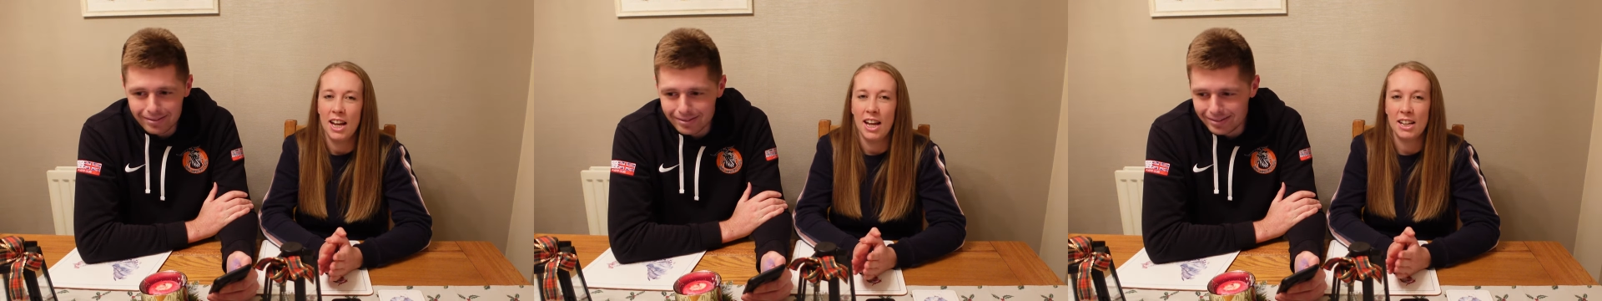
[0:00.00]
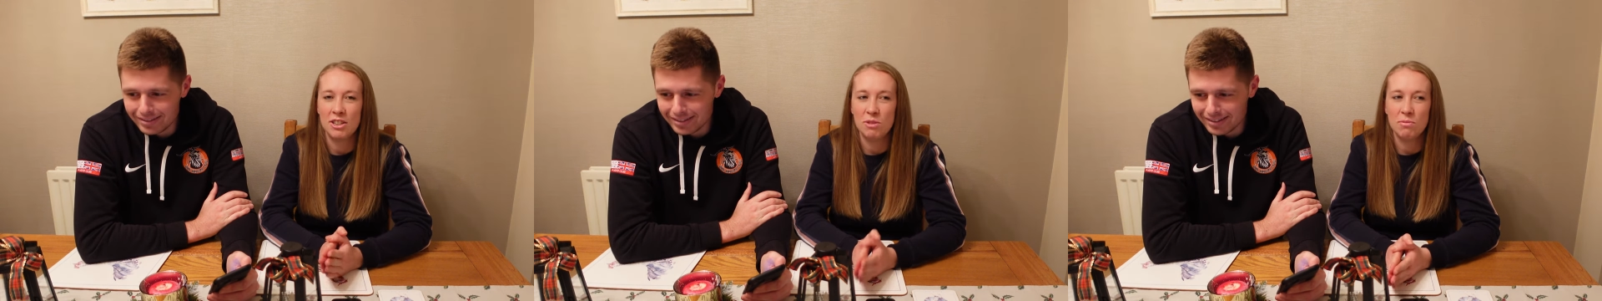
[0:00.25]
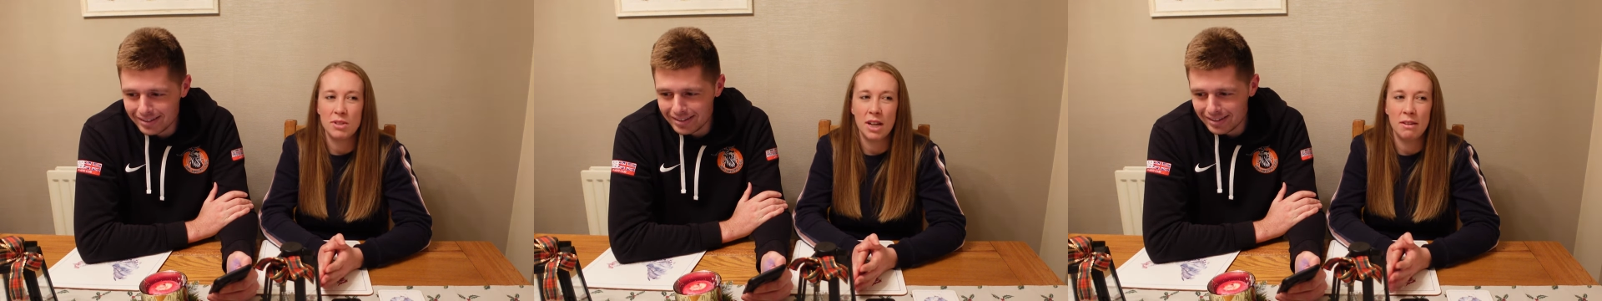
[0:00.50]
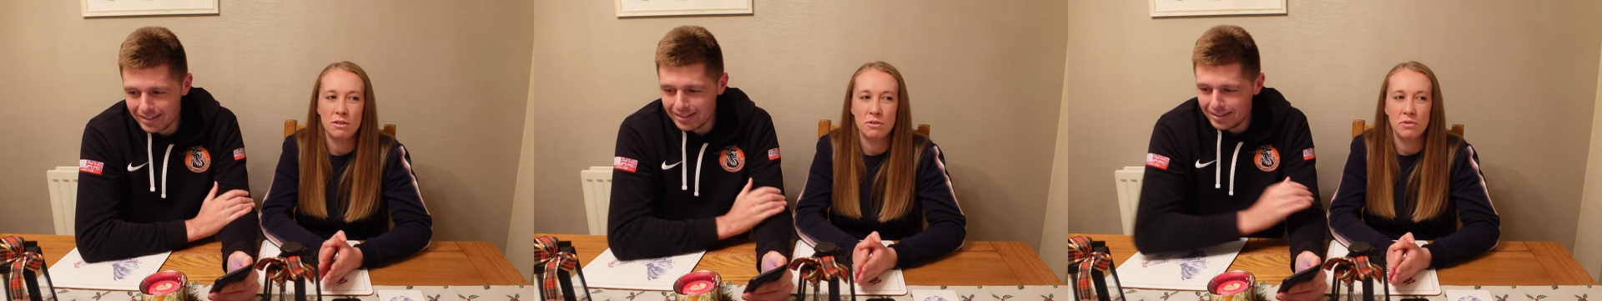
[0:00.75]
Speaker 1: I
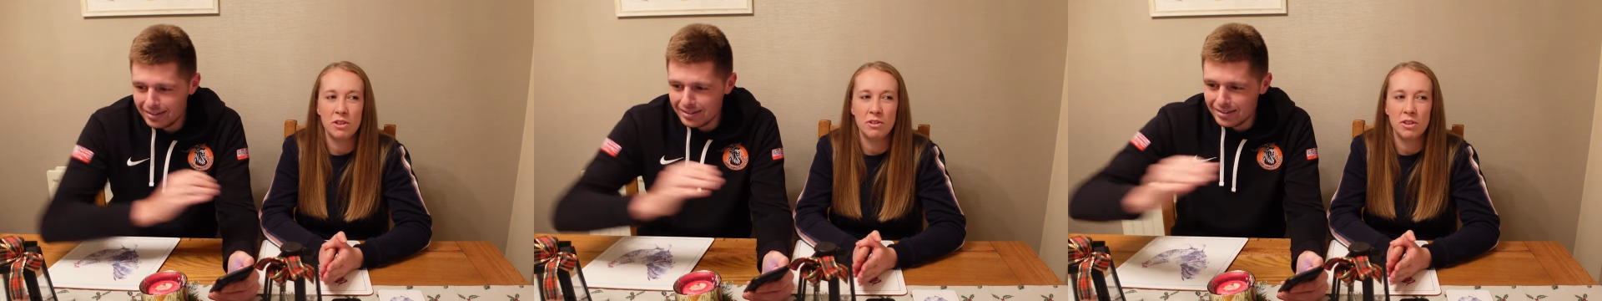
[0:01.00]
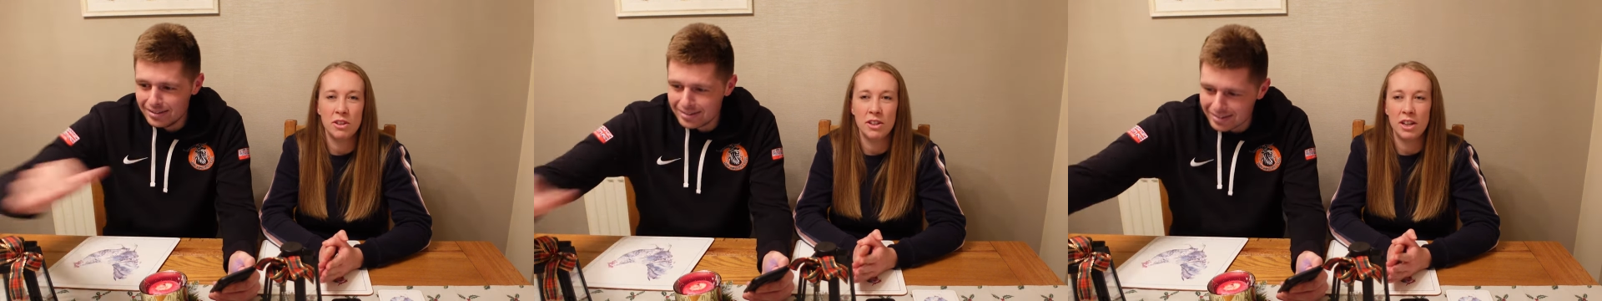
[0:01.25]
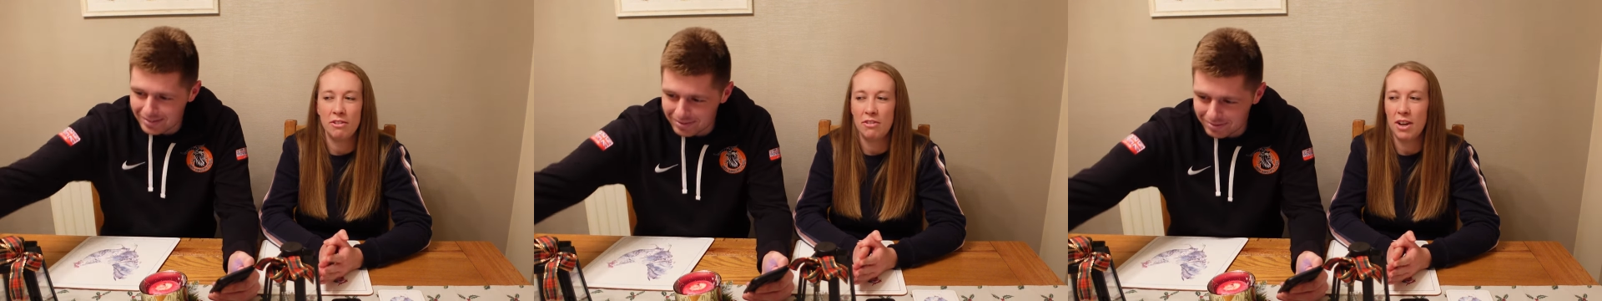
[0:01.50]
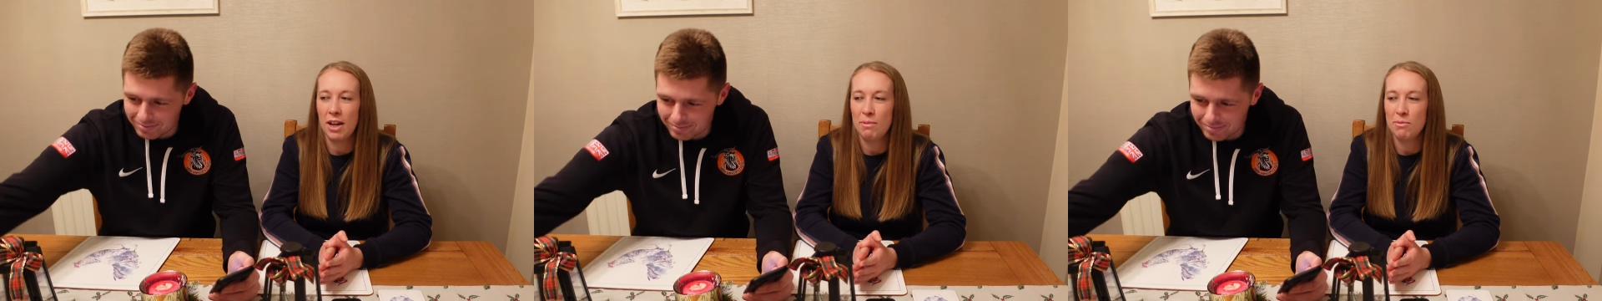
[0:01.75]
sometimes feel that if
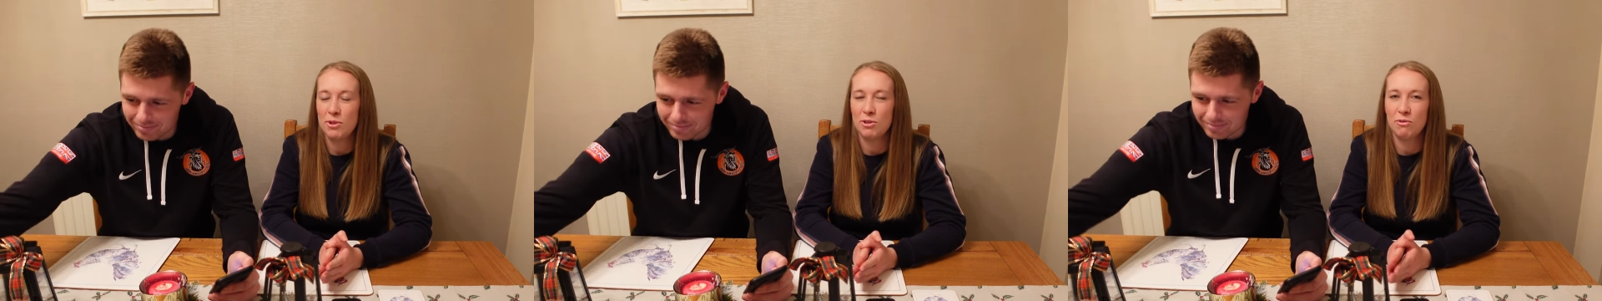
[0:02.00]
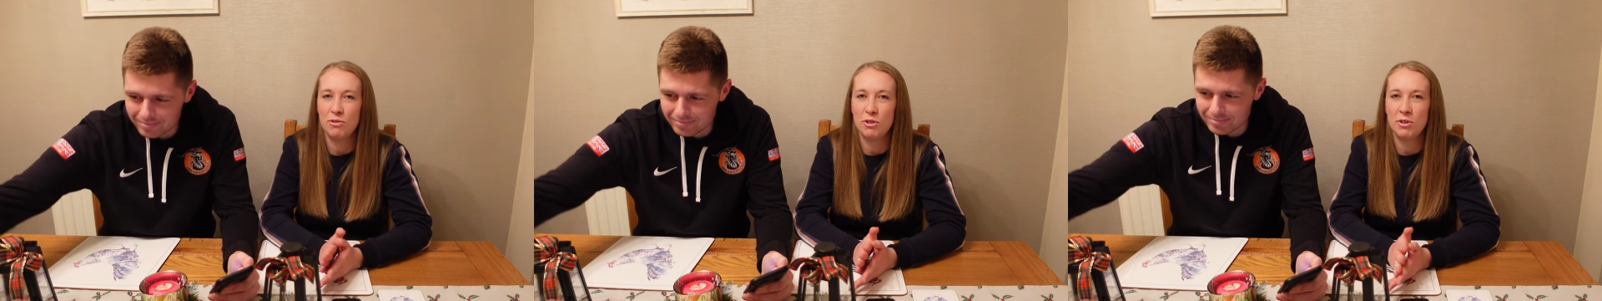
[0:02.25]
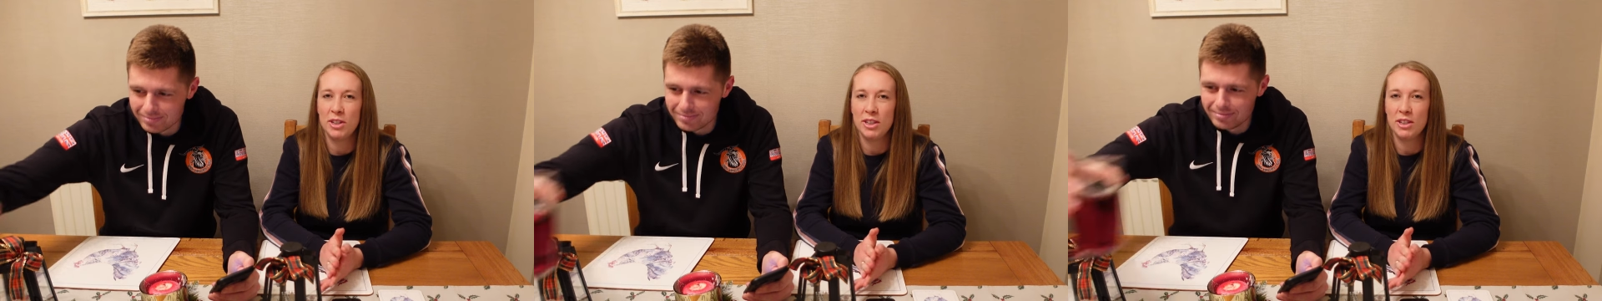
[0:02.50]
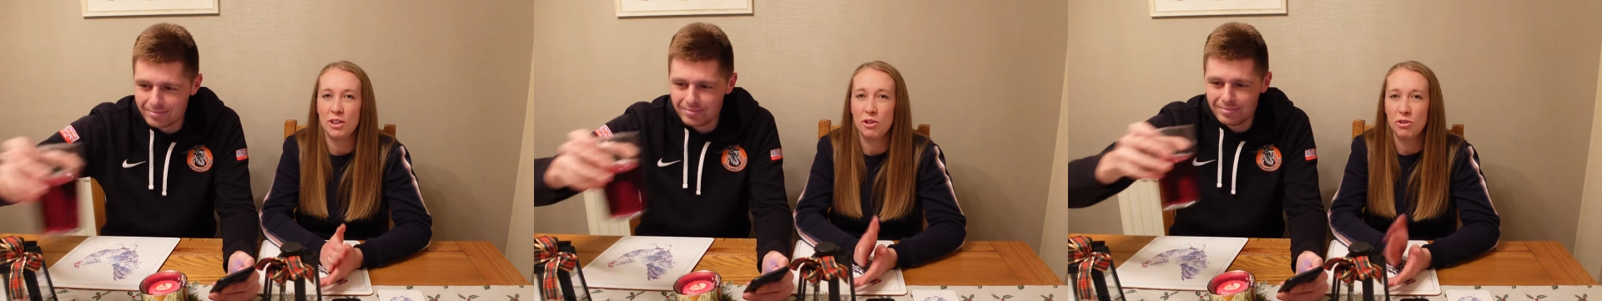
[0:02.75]
I'm sort of
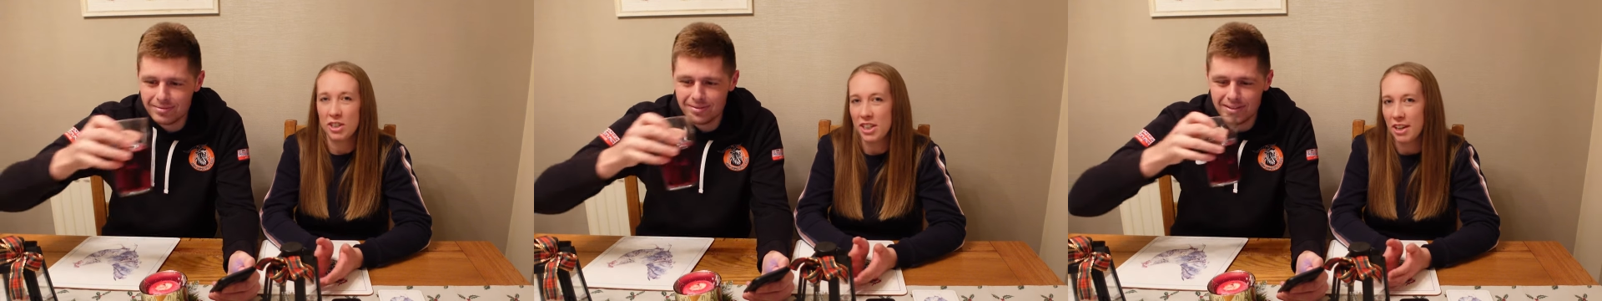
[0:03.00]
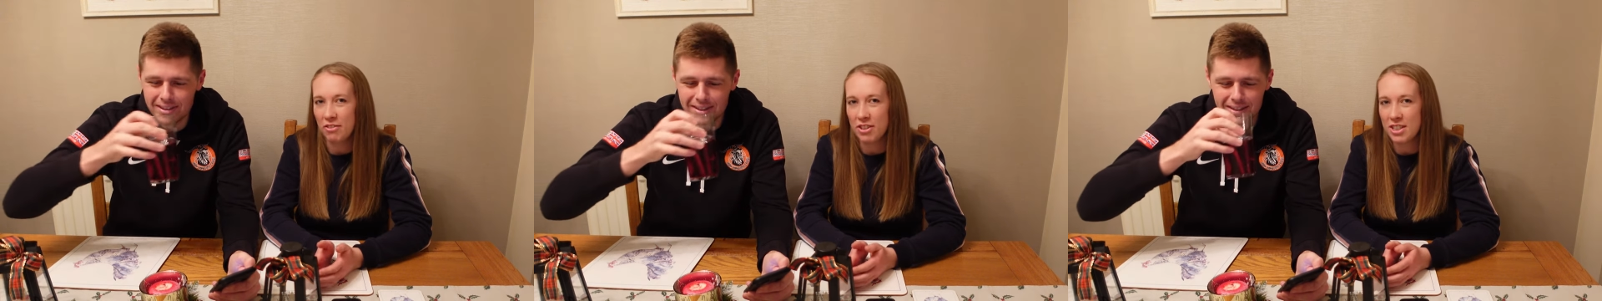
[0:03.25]
doing the cooking every